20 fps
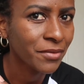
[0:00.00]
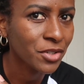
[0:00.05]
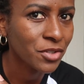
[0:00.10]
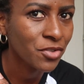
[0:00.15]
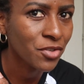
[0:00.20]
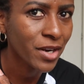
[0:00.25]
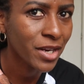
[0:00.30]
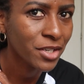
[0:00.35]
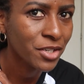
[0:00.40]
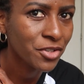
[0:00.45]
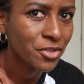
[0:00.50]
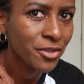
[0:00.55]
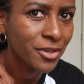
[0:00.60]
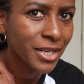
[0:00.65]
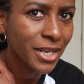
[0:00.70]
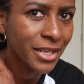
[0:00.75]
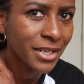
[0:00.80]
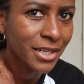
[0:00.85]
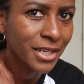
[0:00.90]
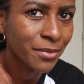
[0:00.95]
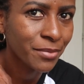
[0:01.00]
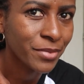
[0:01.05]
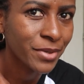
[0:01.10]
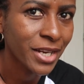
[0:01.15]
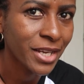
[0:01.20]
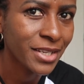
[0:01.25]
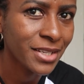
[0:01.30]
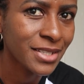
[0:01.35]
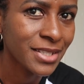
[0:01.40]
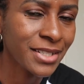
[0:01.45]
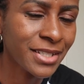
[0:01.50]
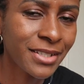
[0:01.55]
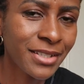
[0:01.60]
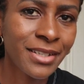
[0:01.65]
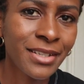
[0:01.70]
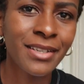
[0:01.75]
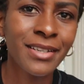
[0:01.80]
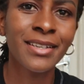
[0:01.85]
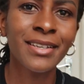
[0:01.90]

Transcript: It tried to line up nicely.